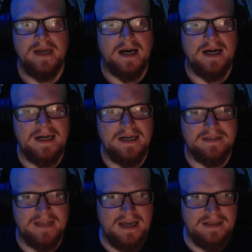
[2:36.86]
Uh,
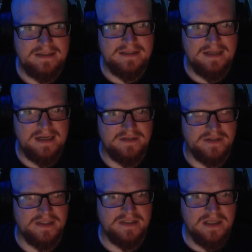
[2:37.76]
that's
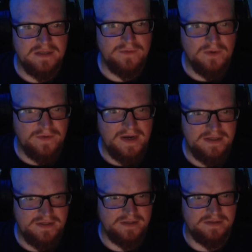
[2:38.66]
interesting. So there's four
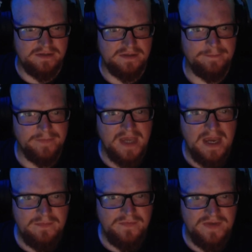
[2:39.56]
factions. The
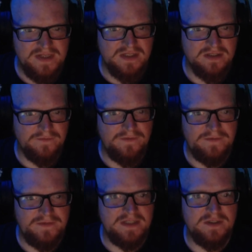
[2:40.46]
game features
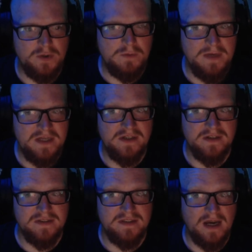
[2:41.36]
52
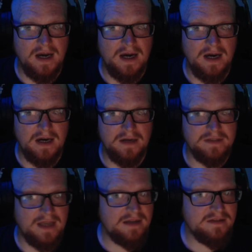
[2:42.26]
missions. Uh,
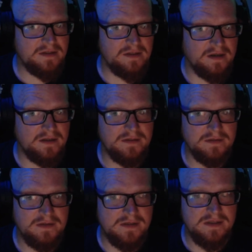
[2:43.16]
that's a lot
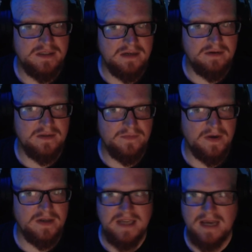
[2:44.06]
considering the
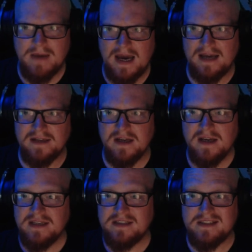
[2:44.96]
first game had
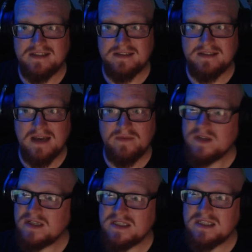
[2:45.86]

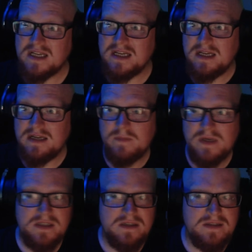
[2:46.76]
17
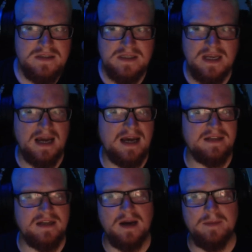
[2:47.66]
missions,
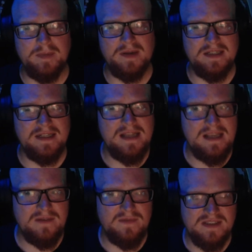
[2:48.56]
and I
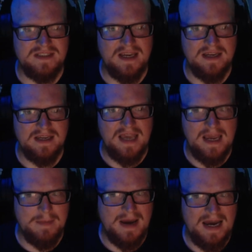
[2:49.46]
believe the second
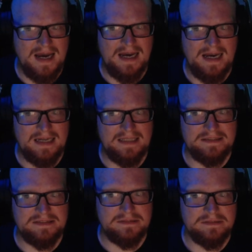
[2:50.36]
game
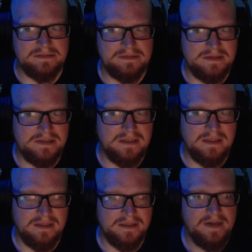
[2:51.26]
had, oh
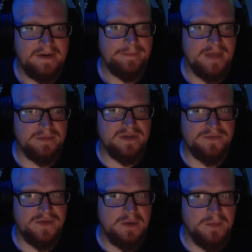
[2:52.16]
god, it was a
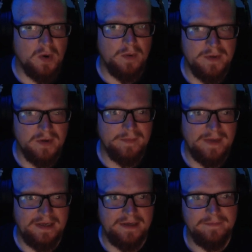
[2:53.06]
few more, but not
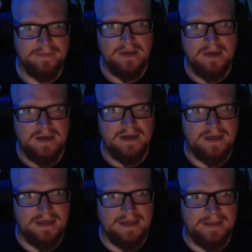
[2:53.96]
many.
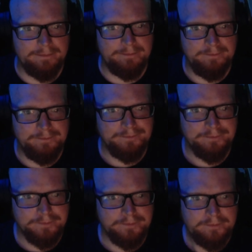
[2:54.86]
Um,
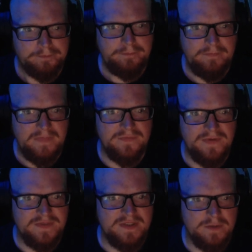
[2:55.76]

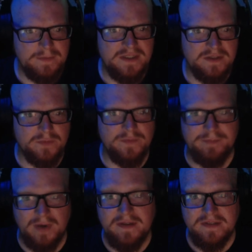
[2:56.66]
52 missions with
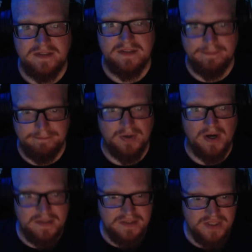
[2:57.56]
branch,
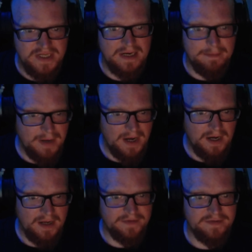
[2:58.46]
branching
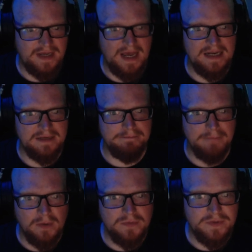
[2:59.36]
paths and
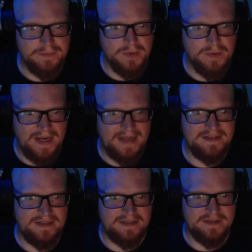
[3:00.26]
multiple
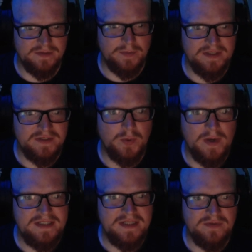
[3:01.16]
endings, as well as
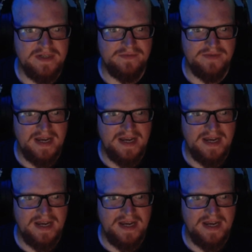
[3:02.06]
23 different